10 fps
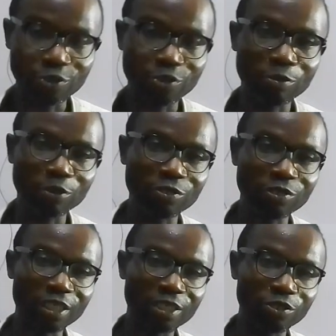you so much for
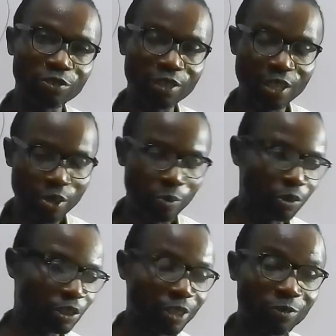staying tuned.
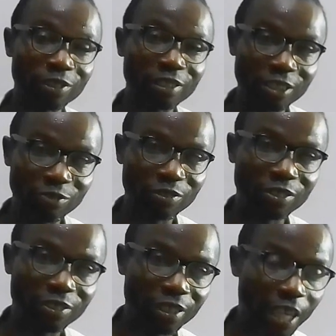Watch out for the next
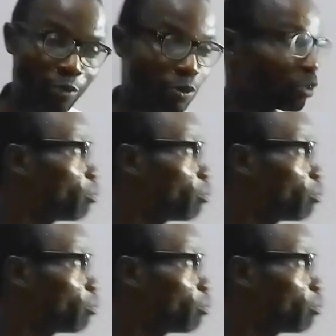video. I will